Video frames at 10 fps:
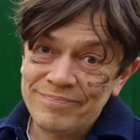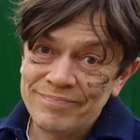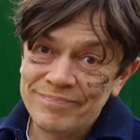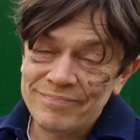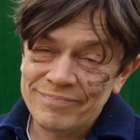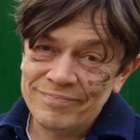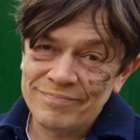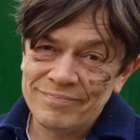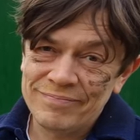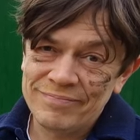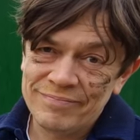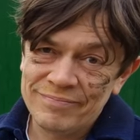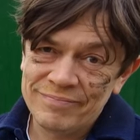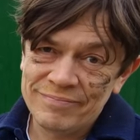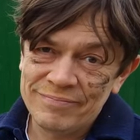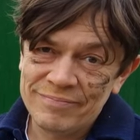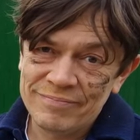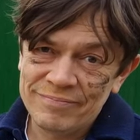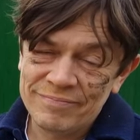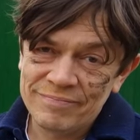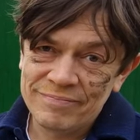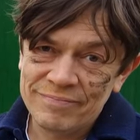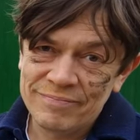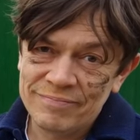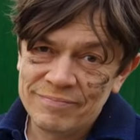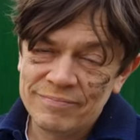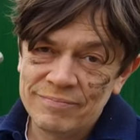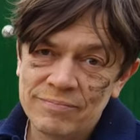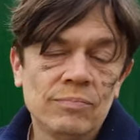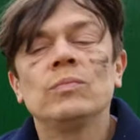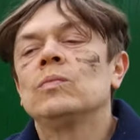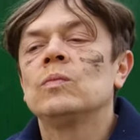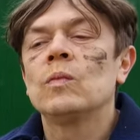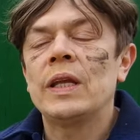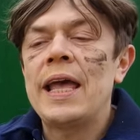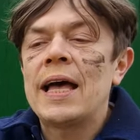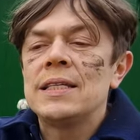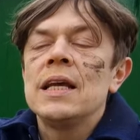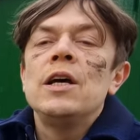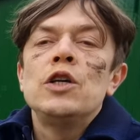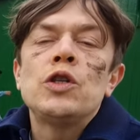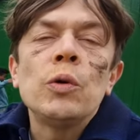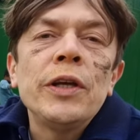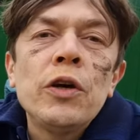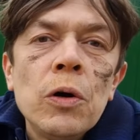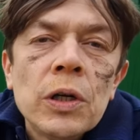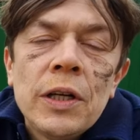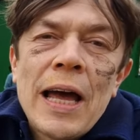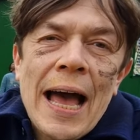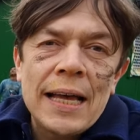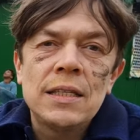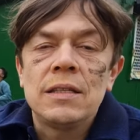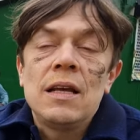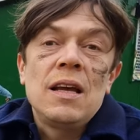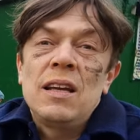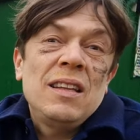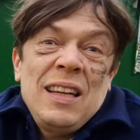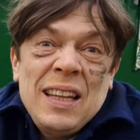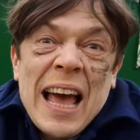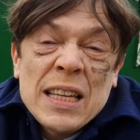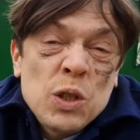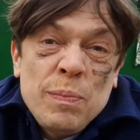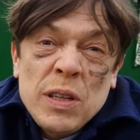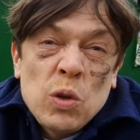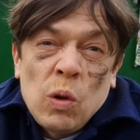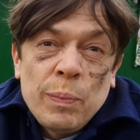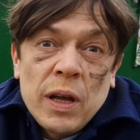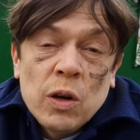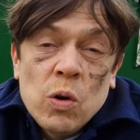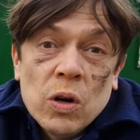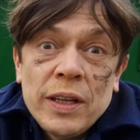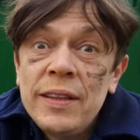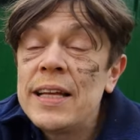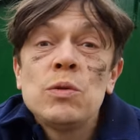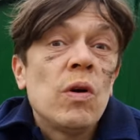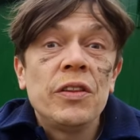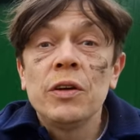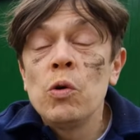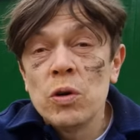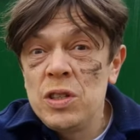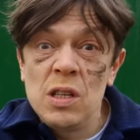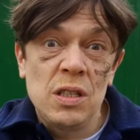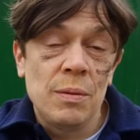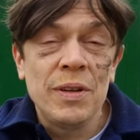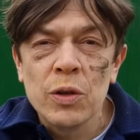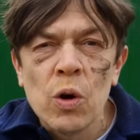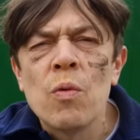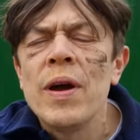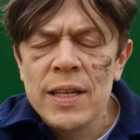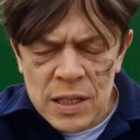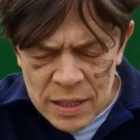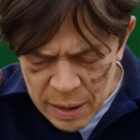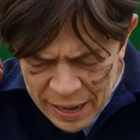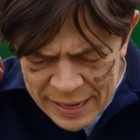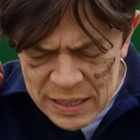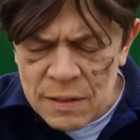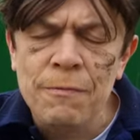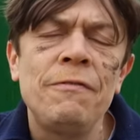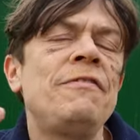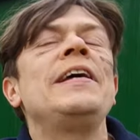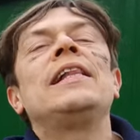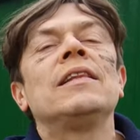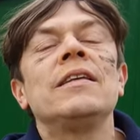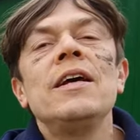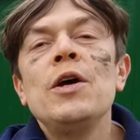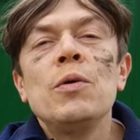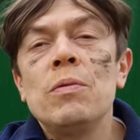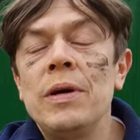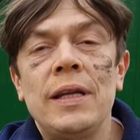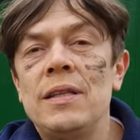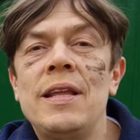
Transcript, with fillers: Norwegians because it's all about justice. It has to yes. be just. So the court has it has to be solved by a court, and that's why the court system in Norway is is filled with